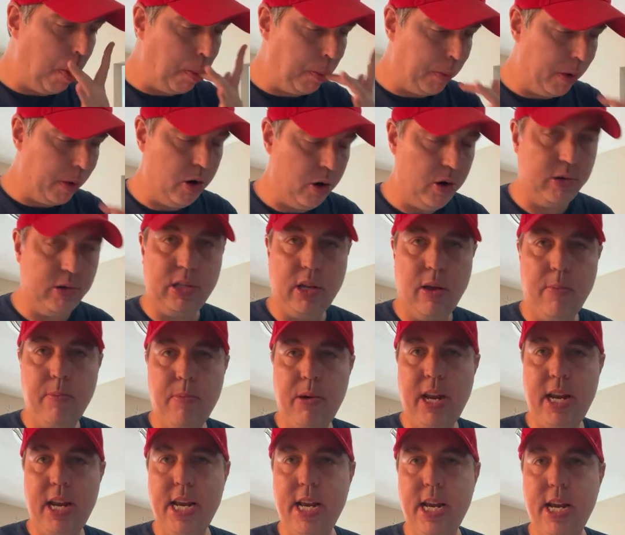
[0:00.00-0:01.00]
or
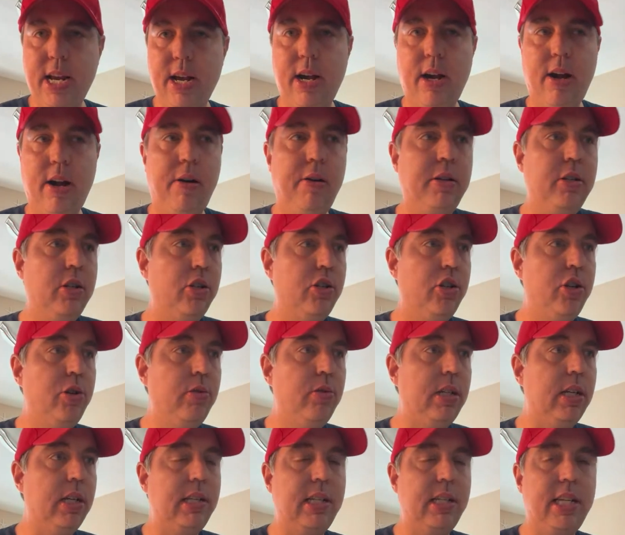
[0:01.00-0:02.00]
somebody
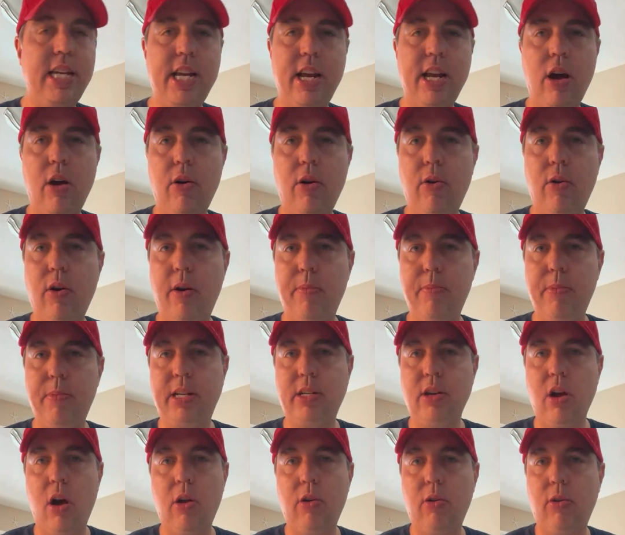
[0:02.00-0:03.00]
shoots a CEO
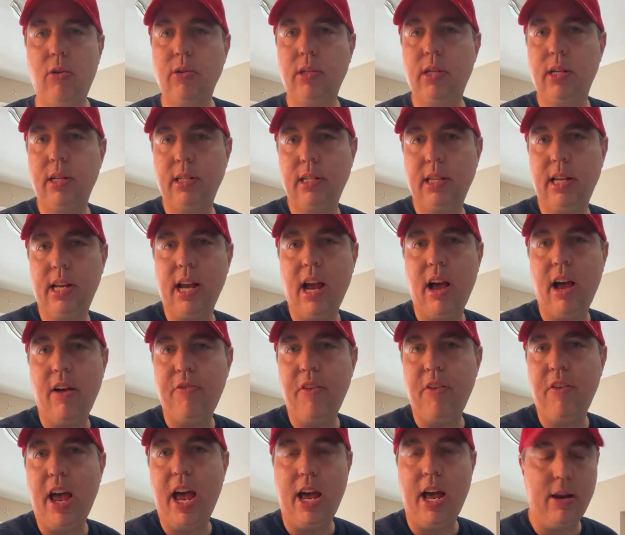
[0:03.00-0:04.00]
of McDonald's because they
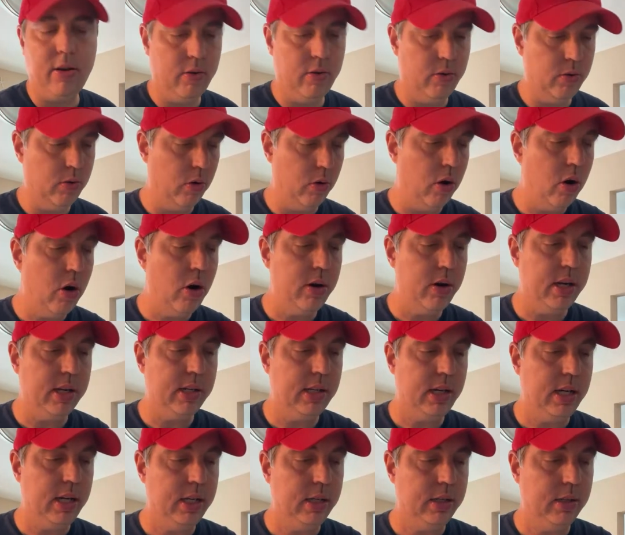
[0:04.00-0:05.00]
got fat or
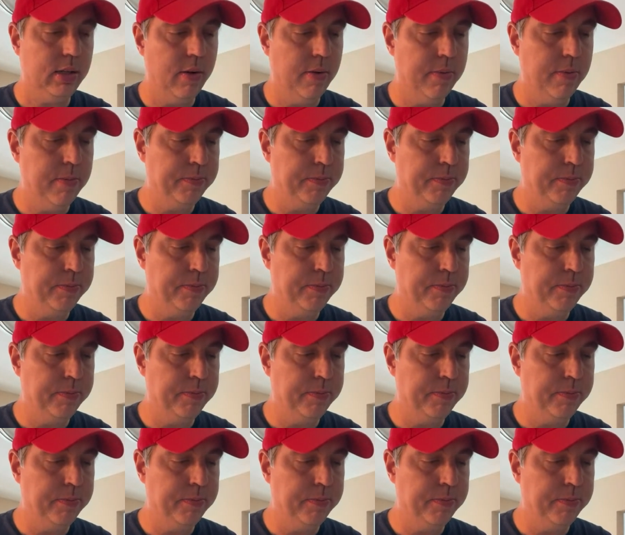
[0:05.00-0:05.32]
heart disease.